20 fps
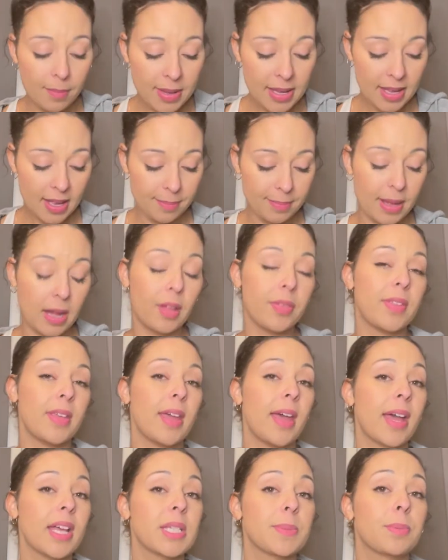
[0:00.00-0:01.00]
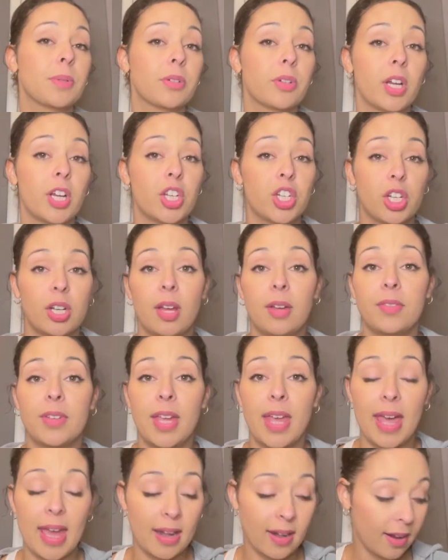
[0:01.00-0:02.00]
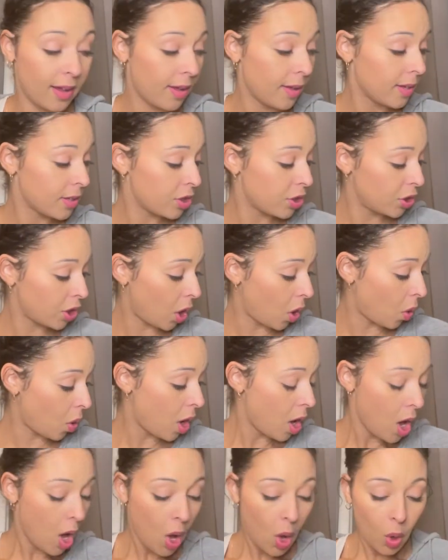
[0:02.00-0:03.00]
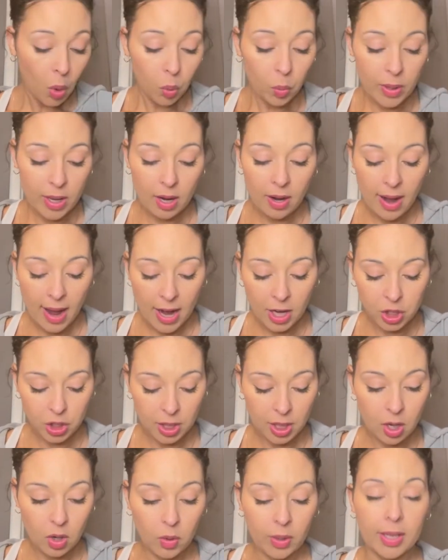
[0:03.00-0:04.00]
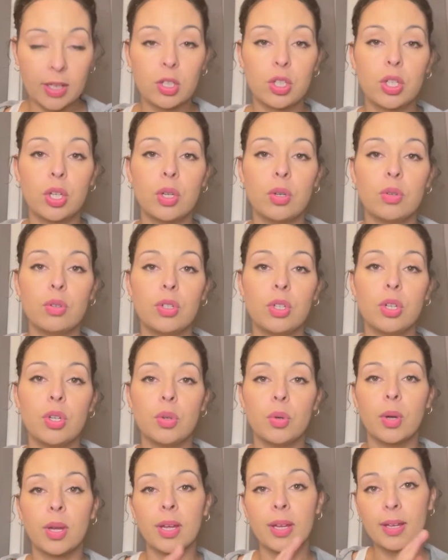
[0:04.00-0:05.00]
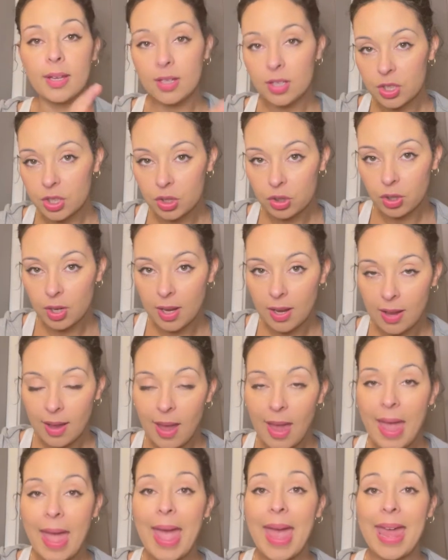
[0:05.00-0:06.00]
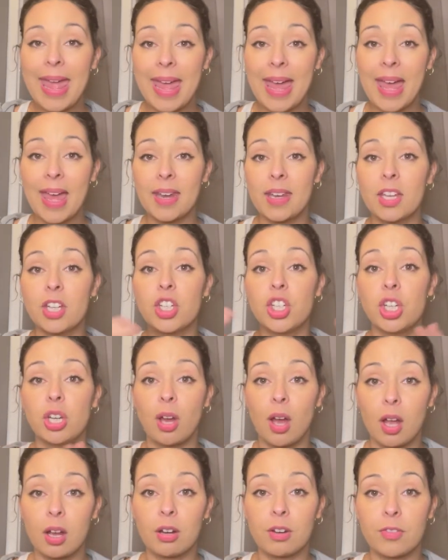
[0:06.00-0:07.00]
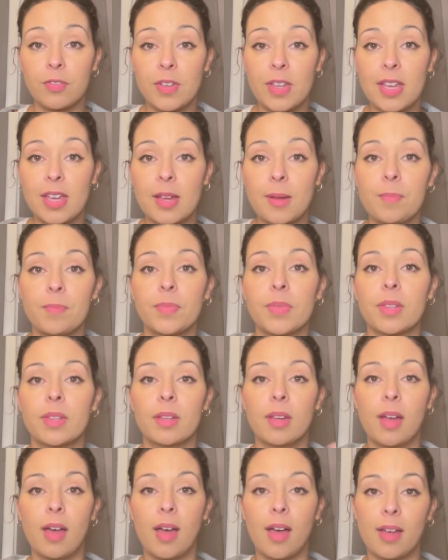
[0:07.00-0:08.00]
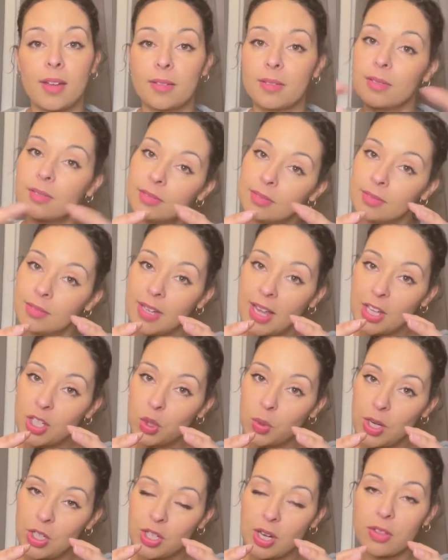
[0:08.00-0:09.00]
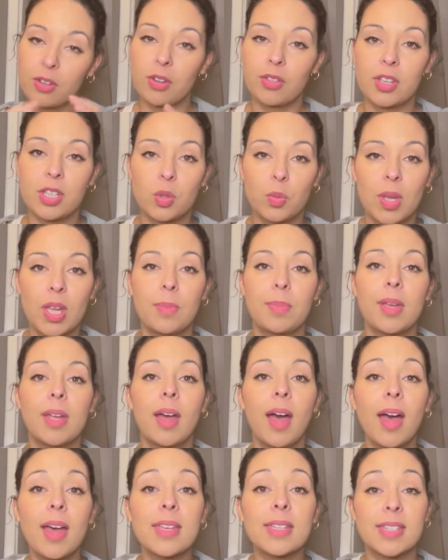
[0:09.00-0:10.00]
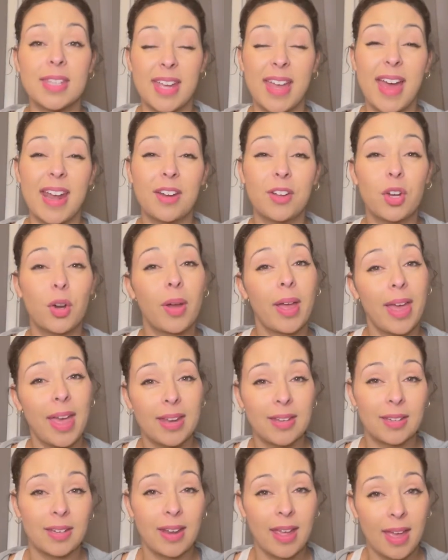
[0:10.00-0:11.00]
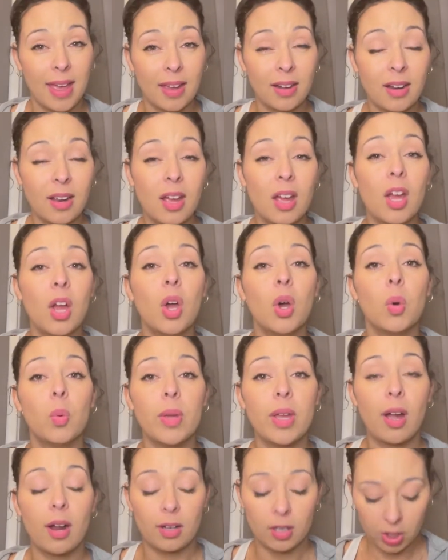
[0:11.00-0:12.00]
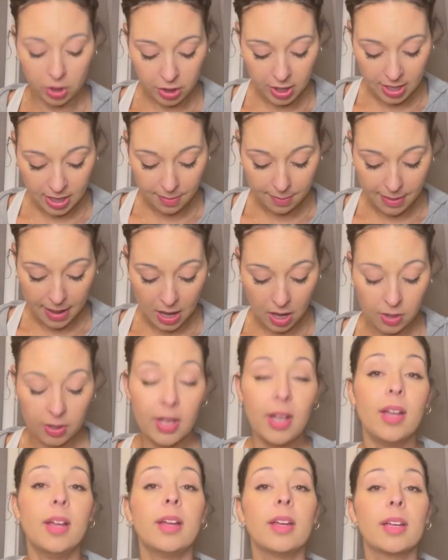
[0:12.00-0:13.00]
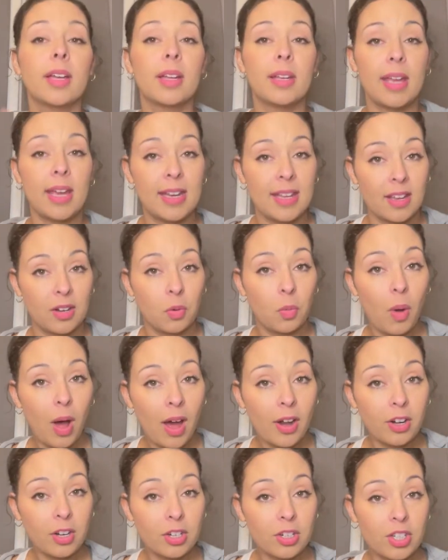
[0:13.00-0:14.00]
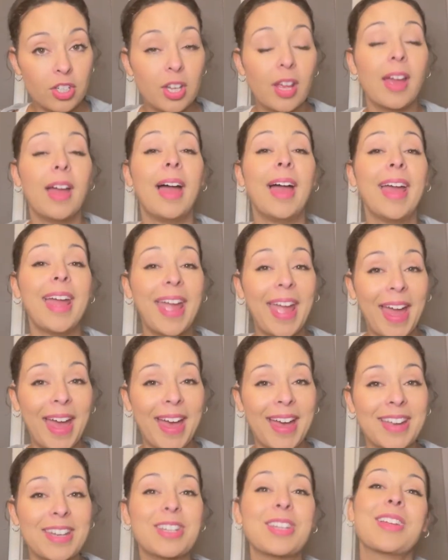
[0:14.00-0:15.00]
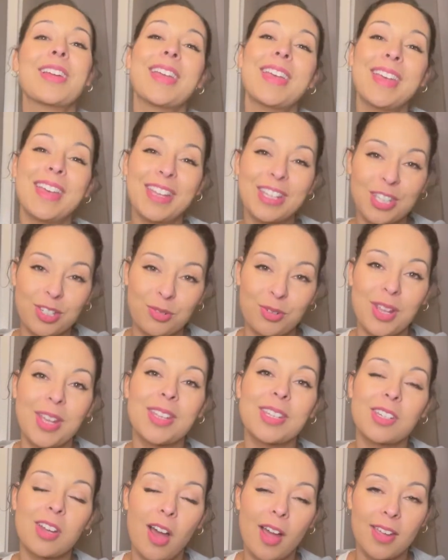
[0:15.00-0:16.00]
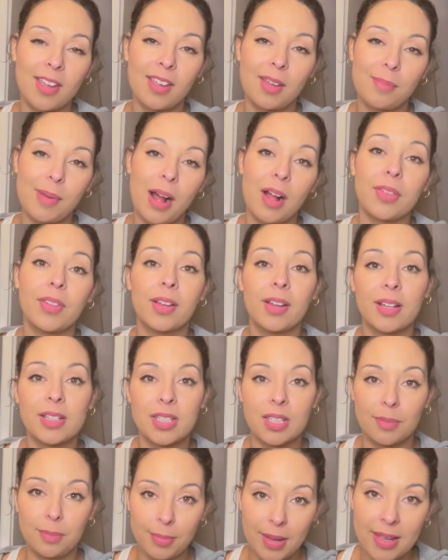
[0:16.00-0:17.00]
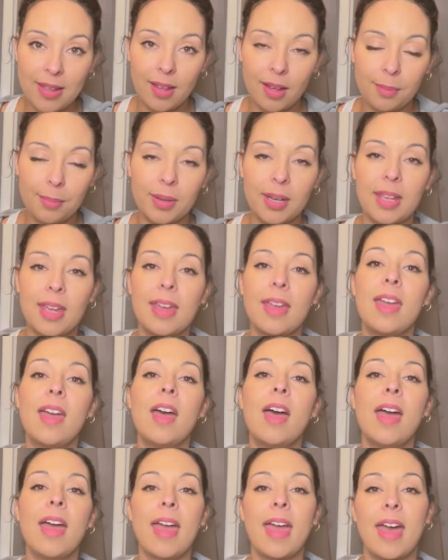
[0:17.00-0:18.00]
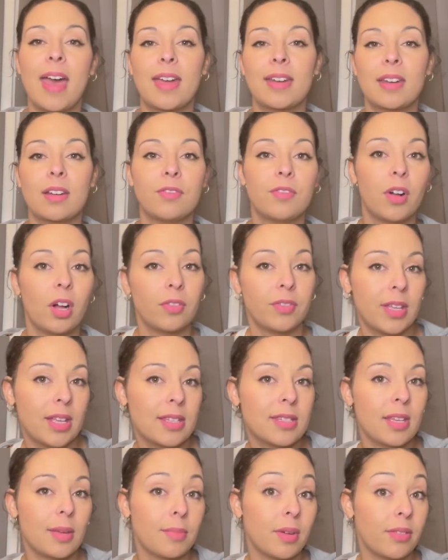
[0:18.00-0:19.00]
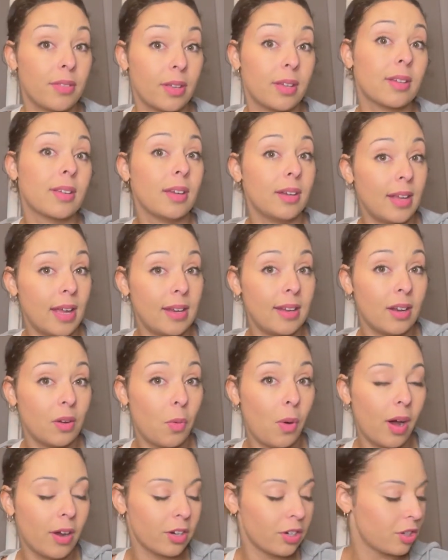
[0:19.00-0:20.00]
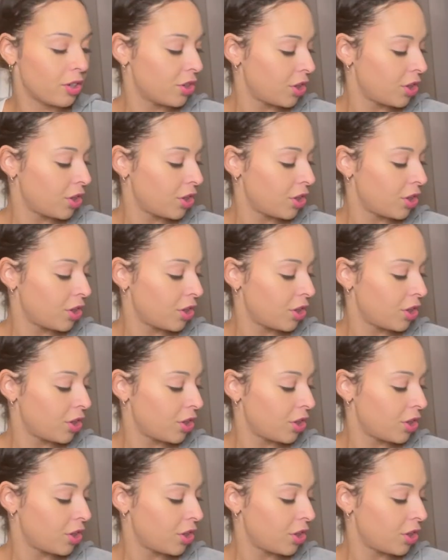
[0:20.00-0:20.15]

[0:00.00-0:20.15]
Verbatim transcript: Me About the Exploration of Canada. So we are actually going to do history and geography uh, next to each other this week because they kind of go hand in hand. We are learning about Canadian waters, and history is talking about the Hudson Bay Company and involving some of the Canadian waters.